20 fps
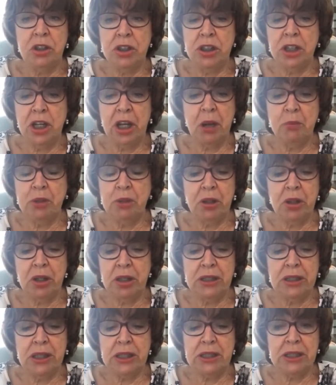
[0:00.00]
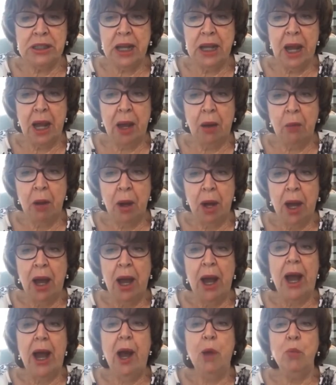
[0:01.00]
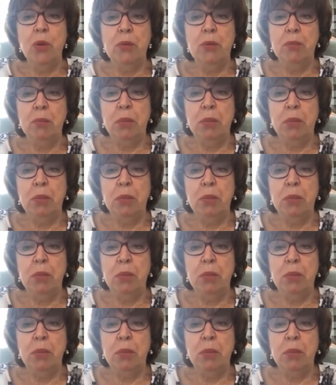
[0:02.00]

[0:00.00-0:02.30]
terms that exist now, and with